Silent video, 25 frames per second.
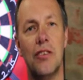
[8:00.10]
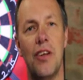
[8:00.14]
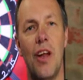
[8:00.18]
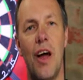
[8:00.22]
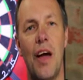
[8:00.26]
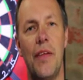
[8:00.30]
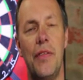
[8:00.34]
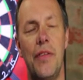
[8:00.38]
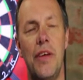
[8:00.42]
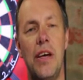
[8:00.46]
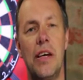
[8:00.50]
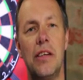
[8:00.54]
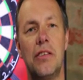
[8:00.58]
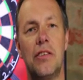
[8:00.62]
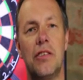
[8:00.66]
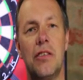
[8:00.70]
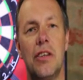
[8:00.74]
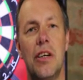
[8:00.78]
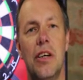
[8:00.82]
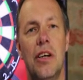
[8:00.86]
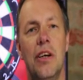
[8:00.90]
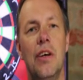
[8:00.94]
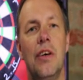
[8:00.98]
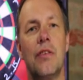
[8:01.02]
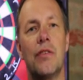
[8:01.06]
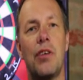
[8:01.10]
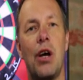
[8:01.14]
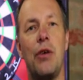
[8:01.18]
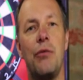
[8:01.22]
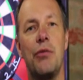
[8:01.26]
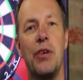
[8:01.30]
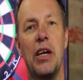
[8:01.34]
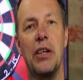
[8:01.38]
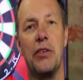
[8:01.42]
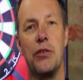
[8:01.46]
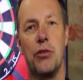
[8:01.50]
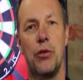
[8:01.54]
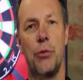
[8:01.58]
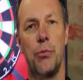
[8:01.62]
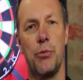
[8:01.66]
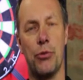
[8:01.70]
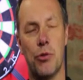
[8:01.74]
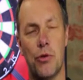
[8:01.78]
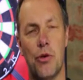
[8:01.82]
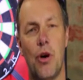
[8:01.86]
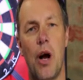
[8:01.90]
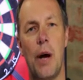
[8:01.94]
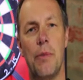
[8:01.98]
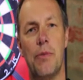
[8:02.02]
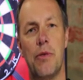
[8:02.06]
like this, don't forget to
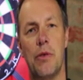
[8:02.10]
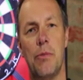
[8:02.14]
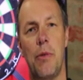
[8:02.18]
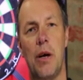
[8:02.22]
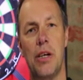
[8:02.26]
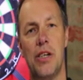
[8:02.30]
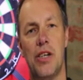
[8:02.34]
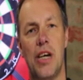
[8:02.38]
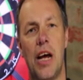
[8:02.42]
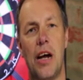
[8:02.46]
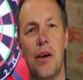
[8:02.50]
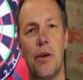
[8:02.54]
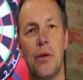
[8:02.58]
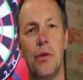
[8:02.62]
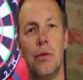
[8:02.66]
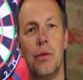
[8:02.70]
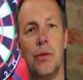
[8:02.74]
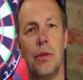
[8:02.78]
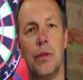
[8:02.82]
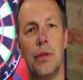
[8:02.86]
subscribe to my channel.